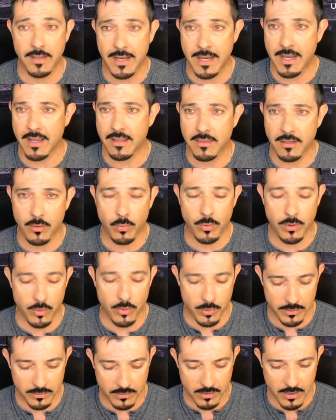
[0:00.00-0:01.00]
Today, I think we're
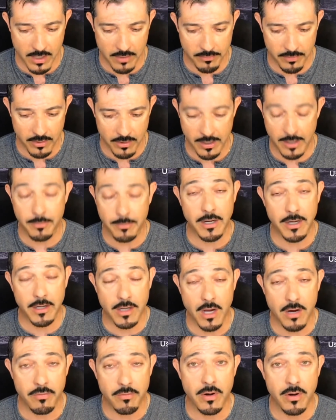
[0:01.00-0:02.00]
going to cover, or I'm going
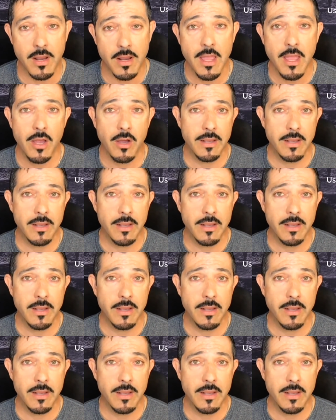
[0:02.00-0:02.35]
to cover